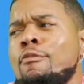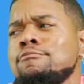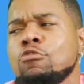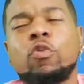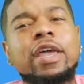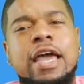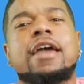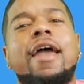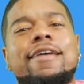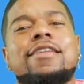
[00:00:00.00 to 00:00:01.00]
we ain't
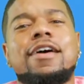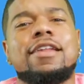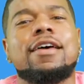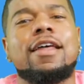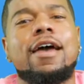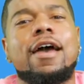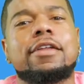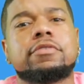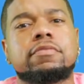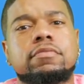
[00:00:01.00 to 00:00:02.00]
had none of that.